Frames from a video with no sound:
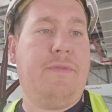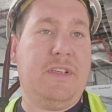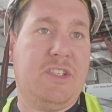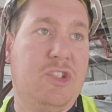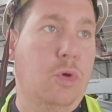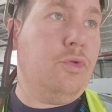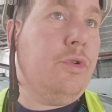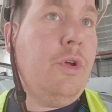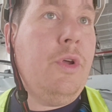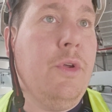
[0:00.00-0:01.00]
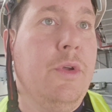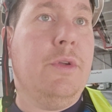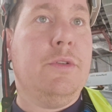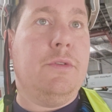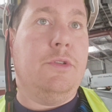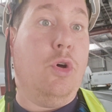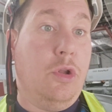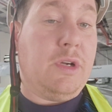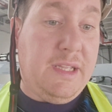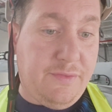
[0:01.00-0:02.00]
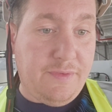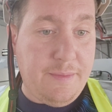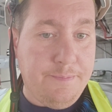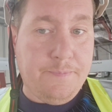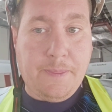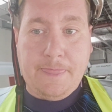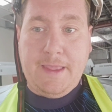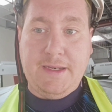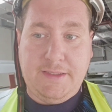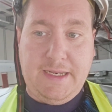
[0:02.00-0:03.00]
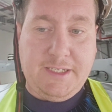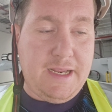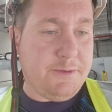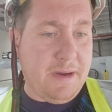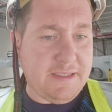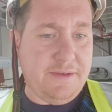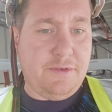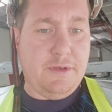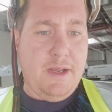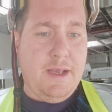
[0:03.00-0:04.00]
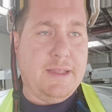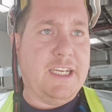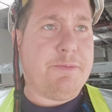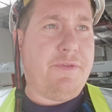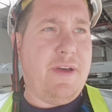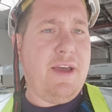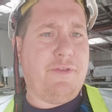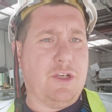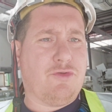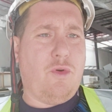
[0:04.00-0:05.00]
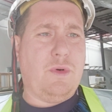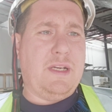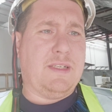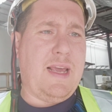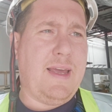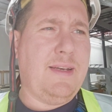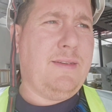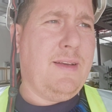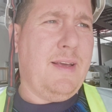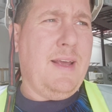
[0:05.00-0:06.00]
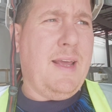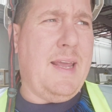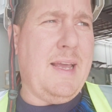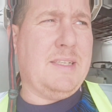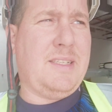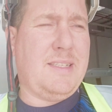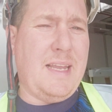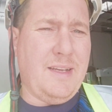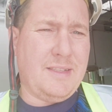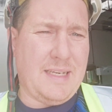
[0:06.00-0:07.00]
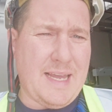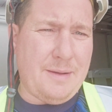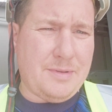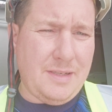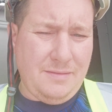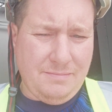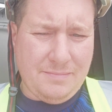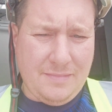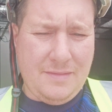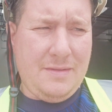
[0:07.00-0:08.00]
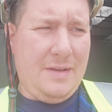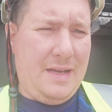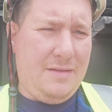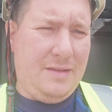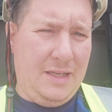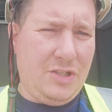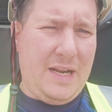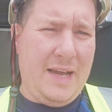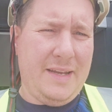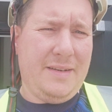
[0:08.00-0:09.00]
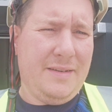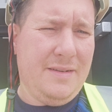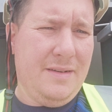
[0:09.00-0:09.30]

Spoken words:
his son no longer live with him, it's massive. And let's be fair, for the scrutiny he's getting, he has steered as a captain Leeds United